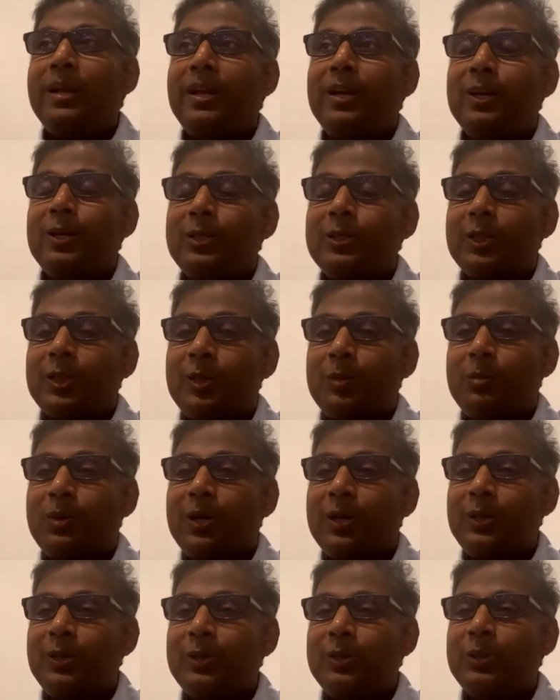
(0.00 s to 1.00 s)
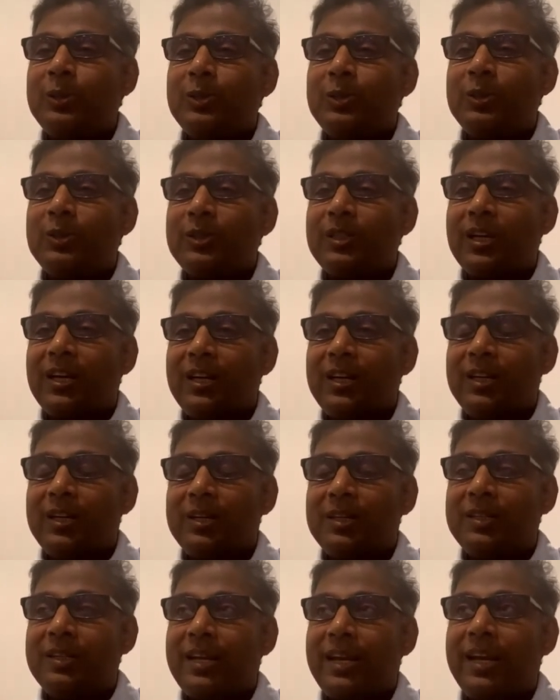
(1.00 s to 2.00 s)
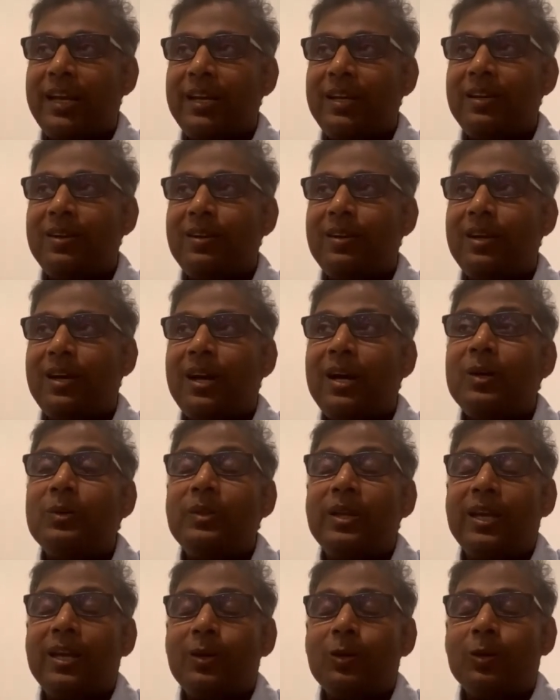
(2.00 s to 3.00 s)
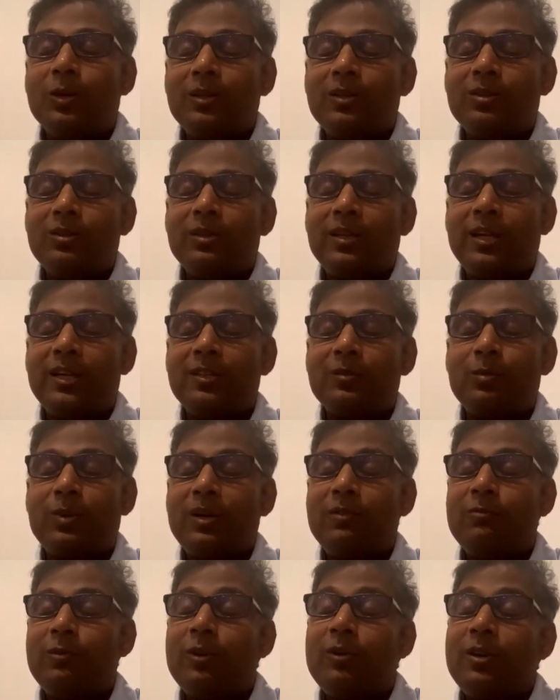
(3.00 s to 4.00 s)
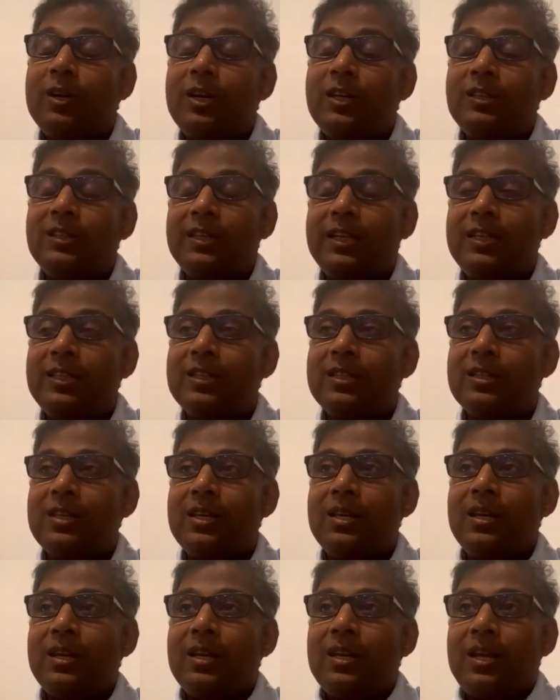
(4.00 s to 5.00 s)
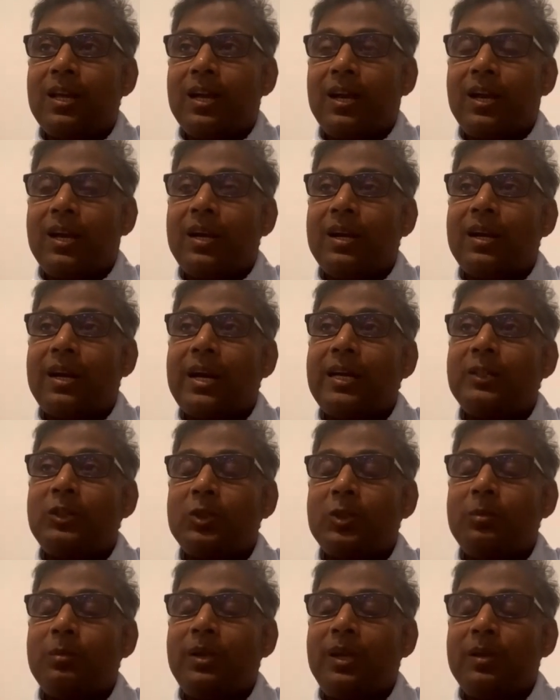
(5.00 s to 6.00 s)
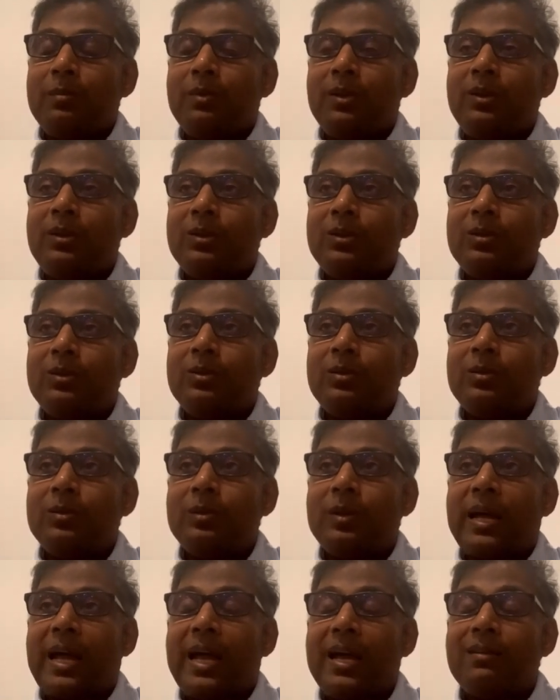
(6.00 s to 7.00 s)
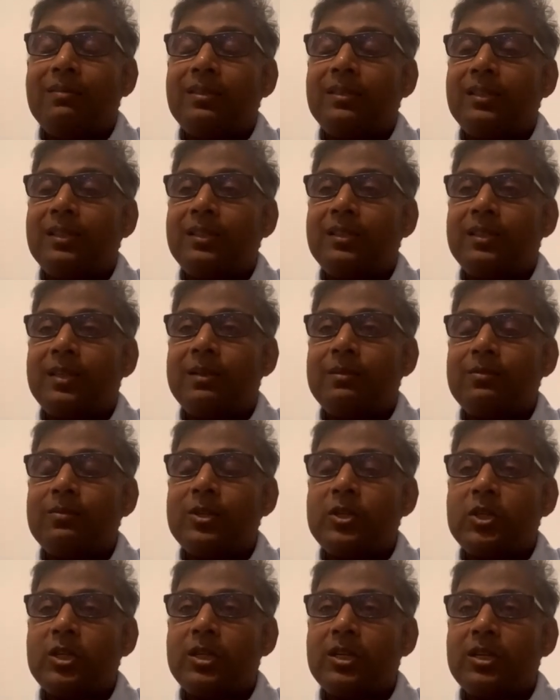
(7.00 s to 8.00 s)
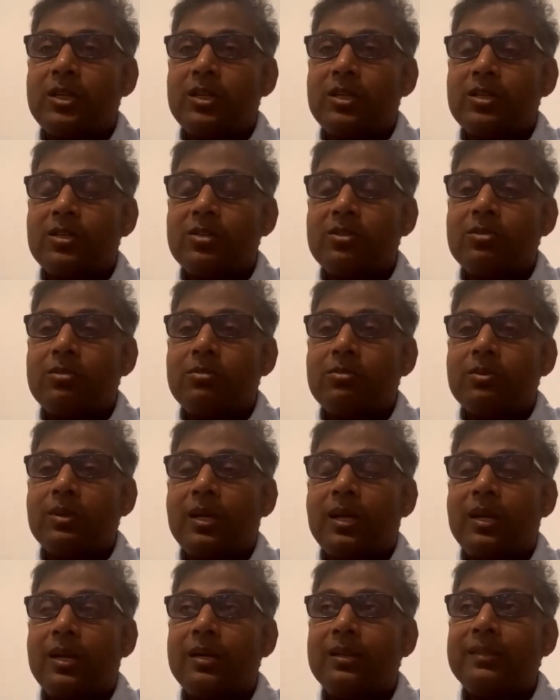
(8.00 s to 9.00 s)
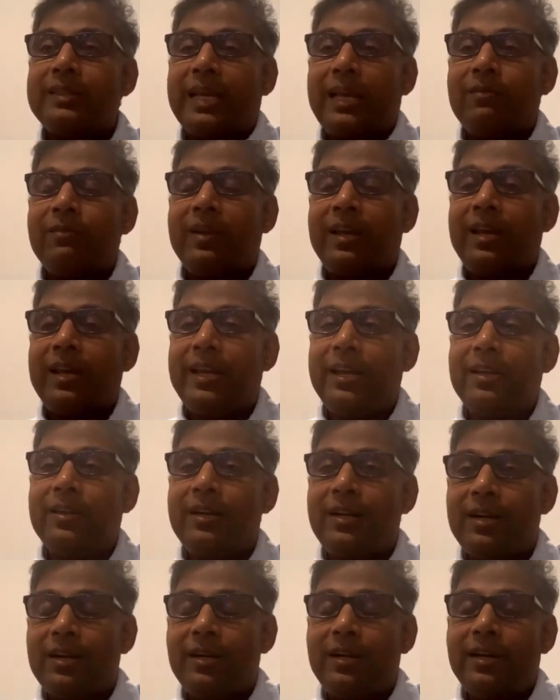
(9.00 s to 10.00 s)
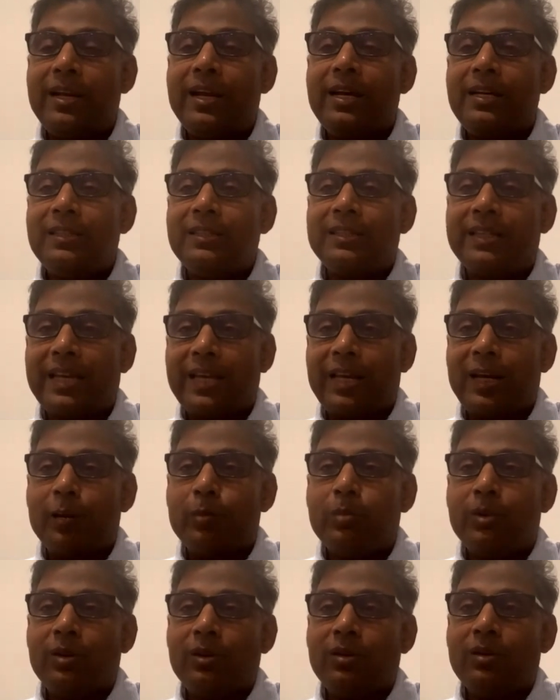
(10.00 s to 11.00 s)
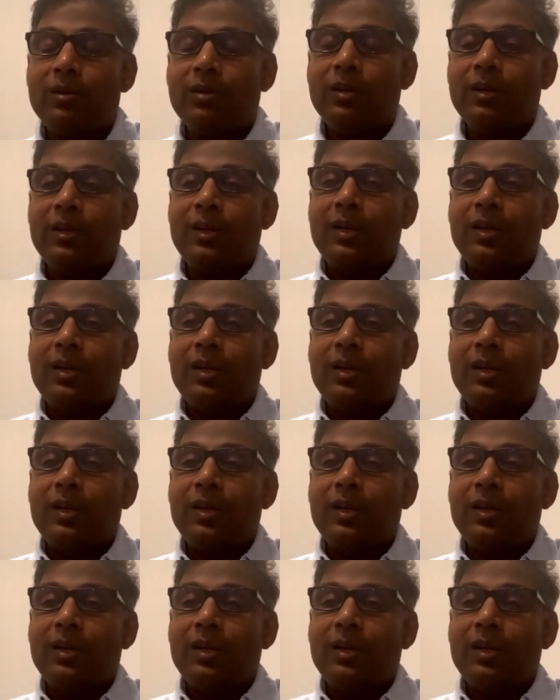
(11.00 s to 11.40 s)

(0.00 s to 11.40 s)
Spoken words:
players, other partners, and how they are going through this. But for us, it's I should be able to have a system which is self-healing, redundant, scalable,